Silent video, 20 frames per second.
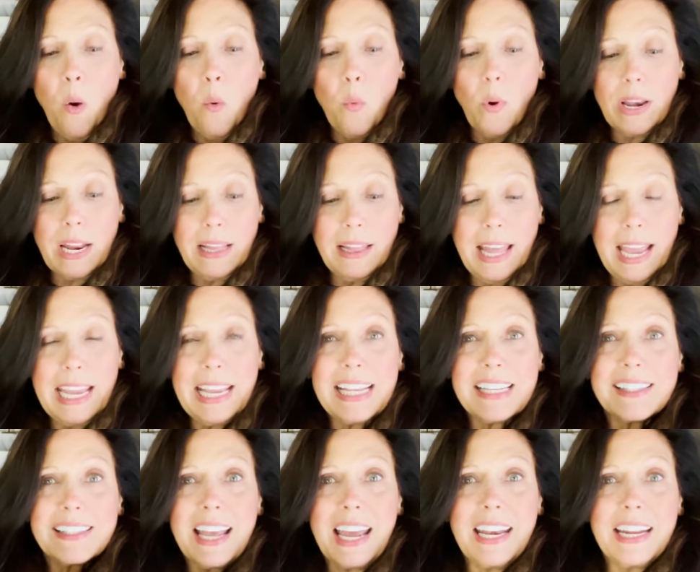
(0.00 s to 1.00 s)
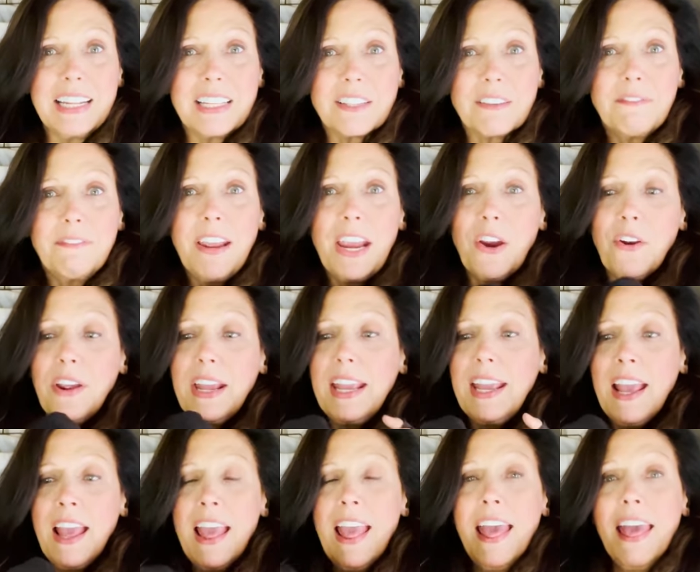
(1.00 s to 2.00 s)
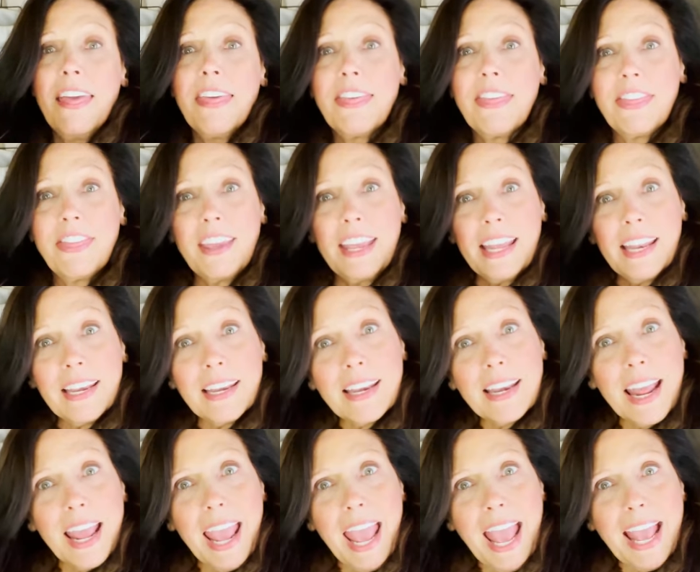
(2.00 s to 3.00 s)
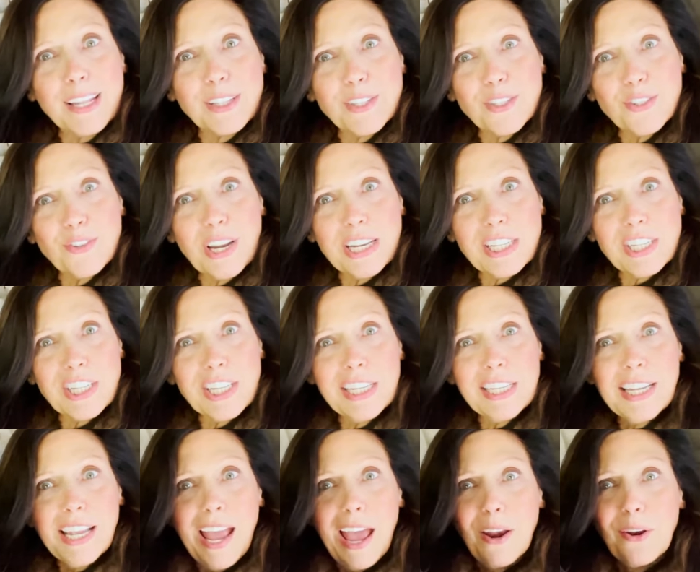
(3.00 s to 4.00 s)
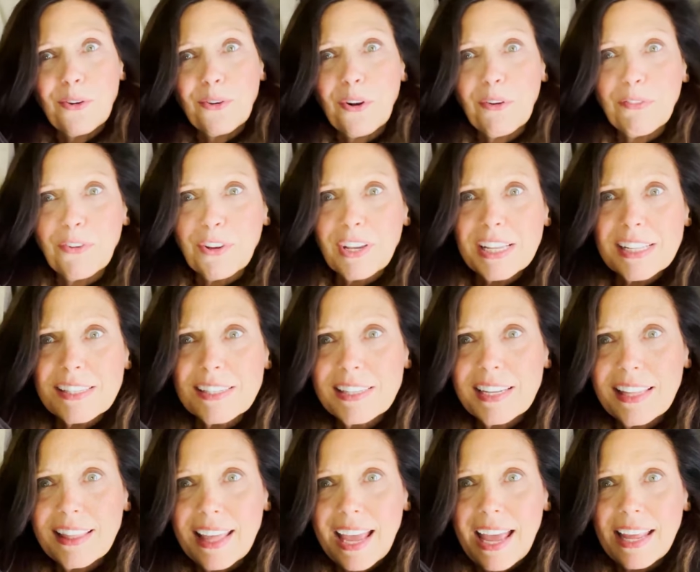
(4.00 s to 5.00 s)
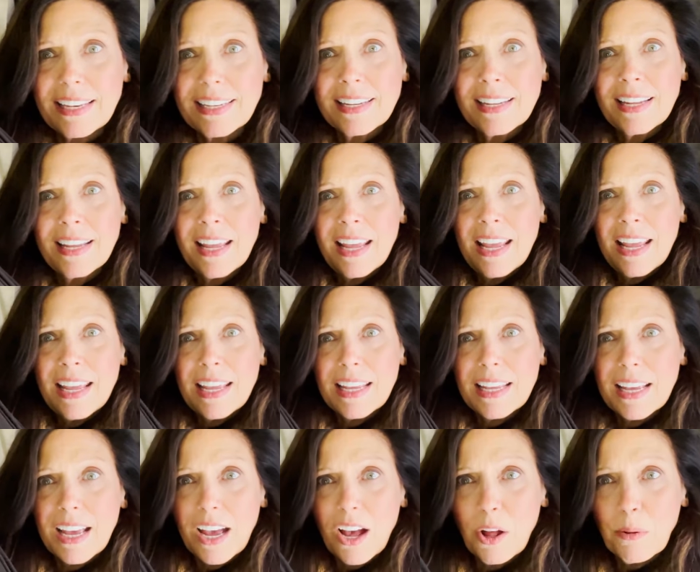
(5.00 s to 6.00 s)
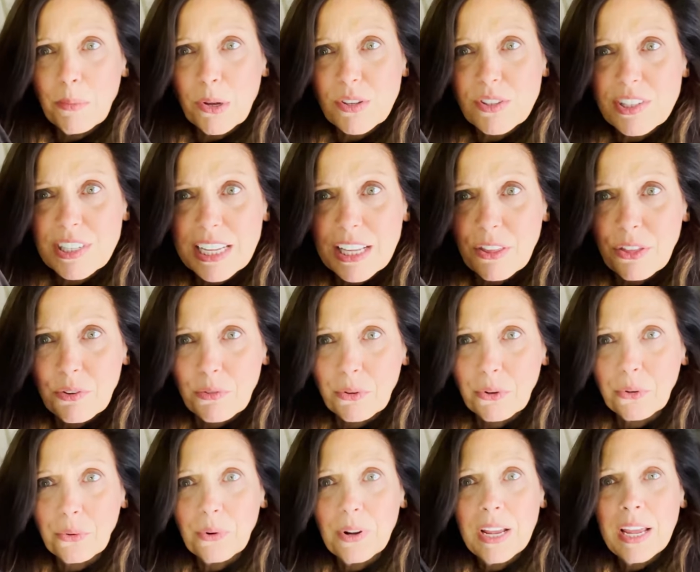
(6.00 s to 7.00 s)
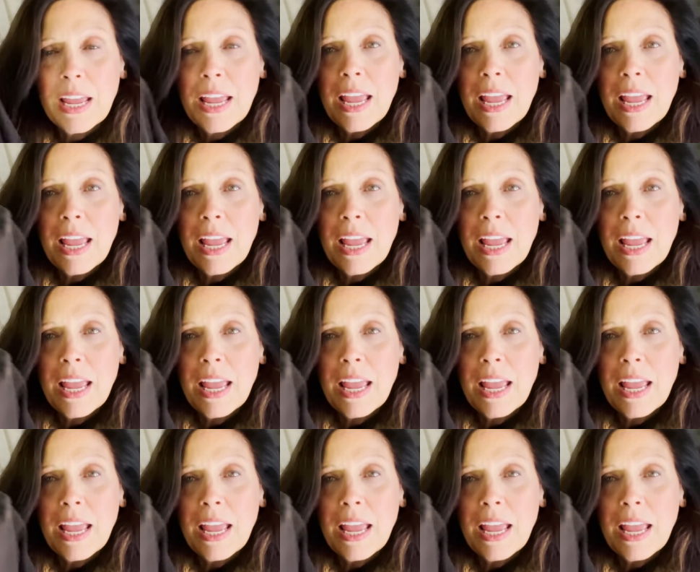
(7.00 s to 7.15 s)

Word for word: What I like is that it's very thin and stretchy. I don't know if you can see that, almost see-through.